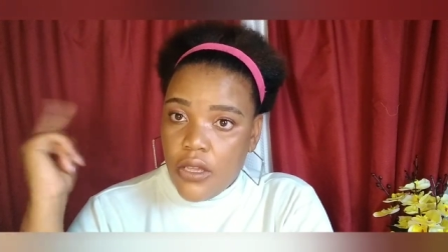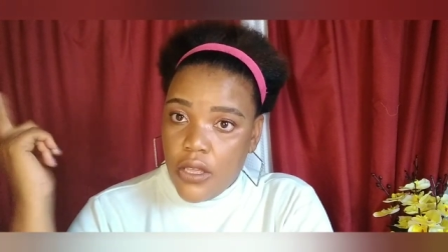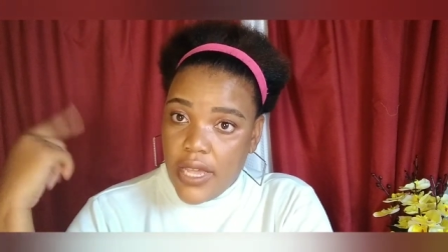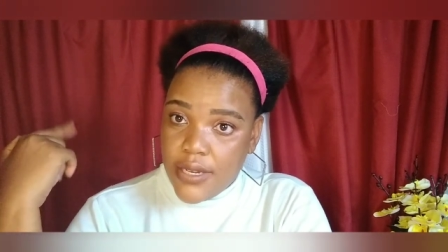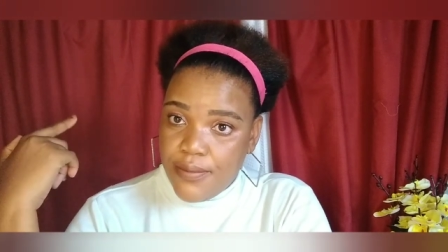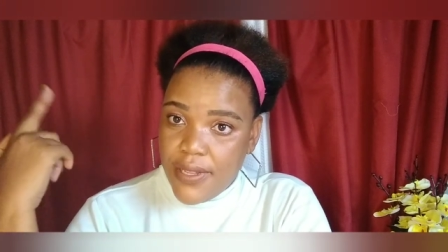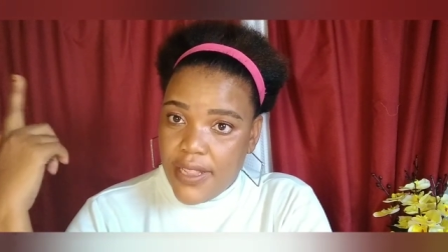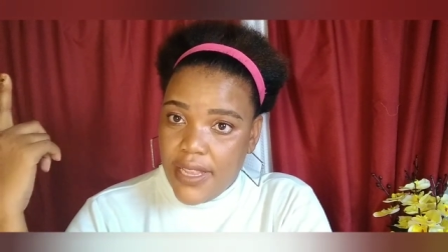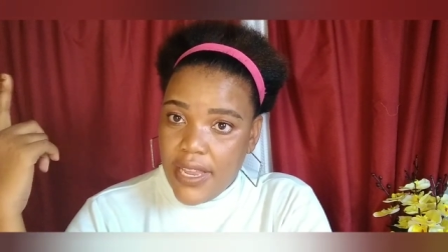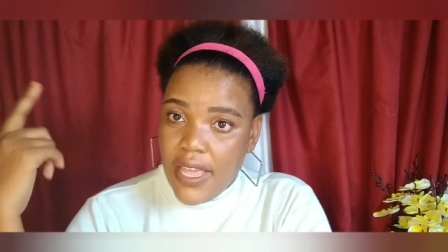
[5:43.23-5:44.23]
Get me
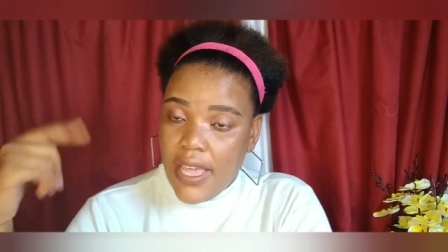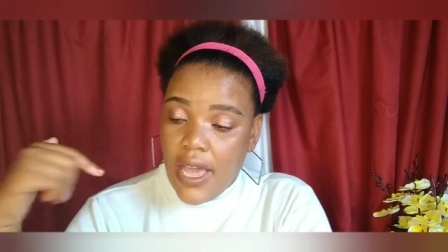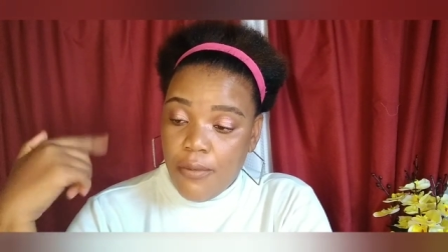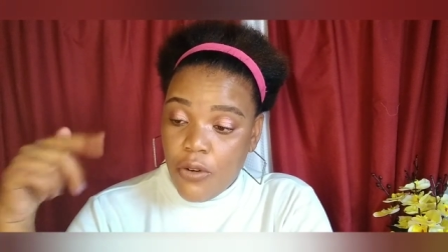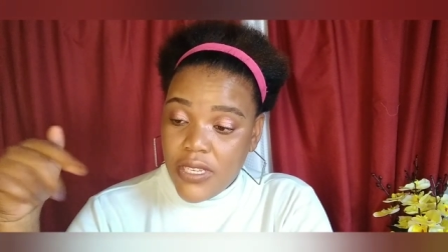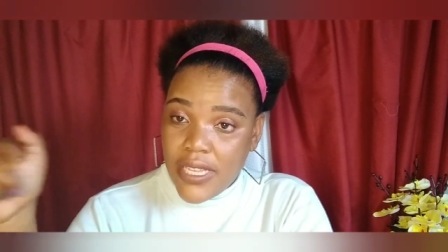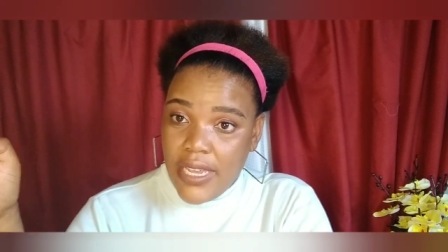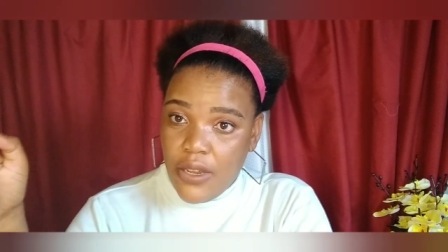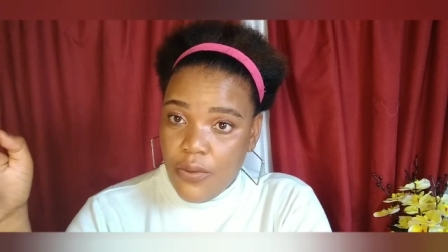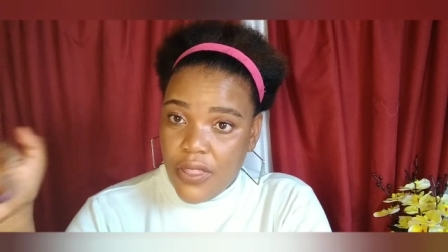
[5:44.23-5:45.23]
clear. I'm not
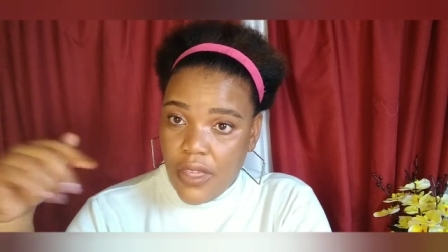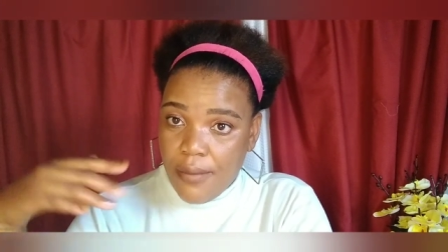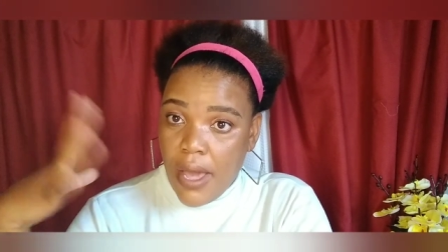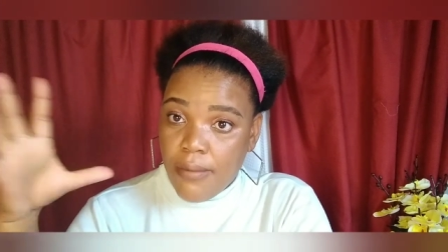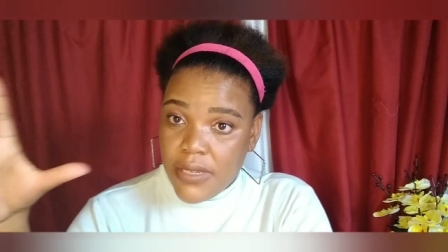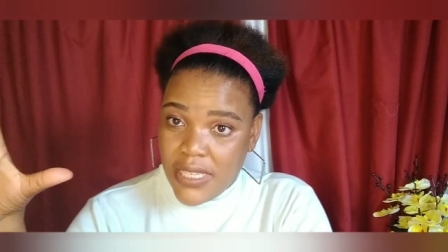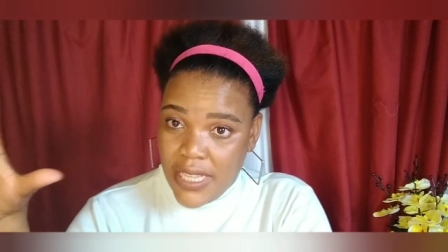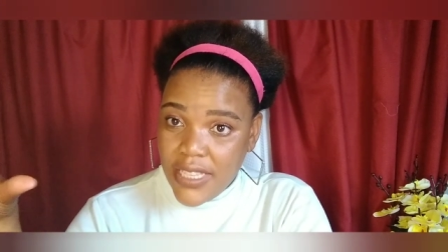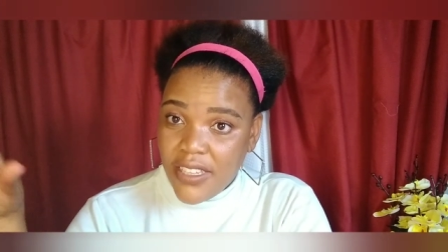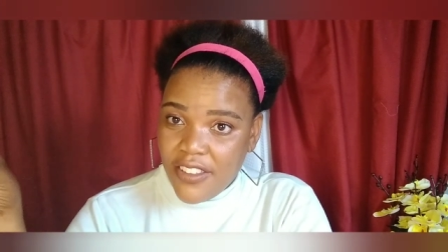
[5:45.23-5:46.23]
siding with him, I'm
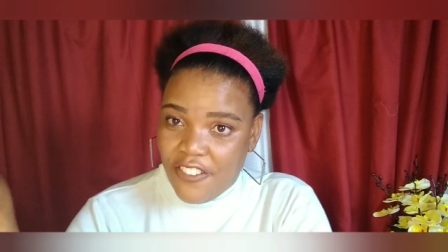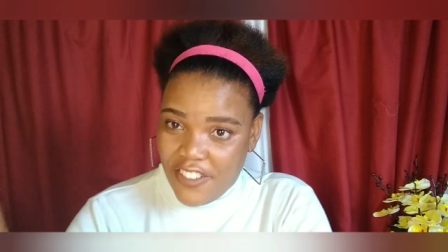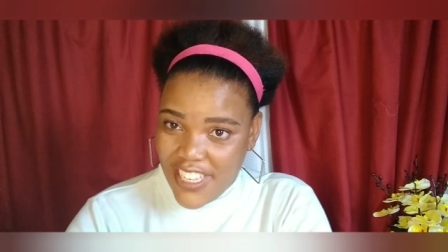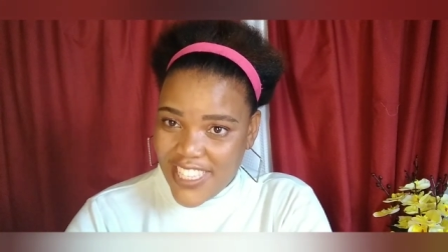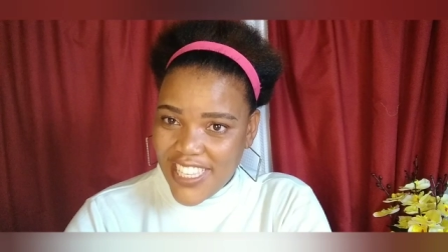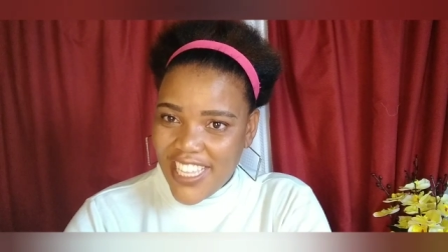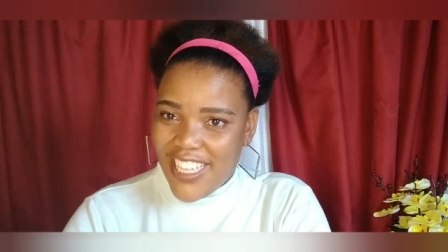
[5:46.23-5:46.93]
stating the facts.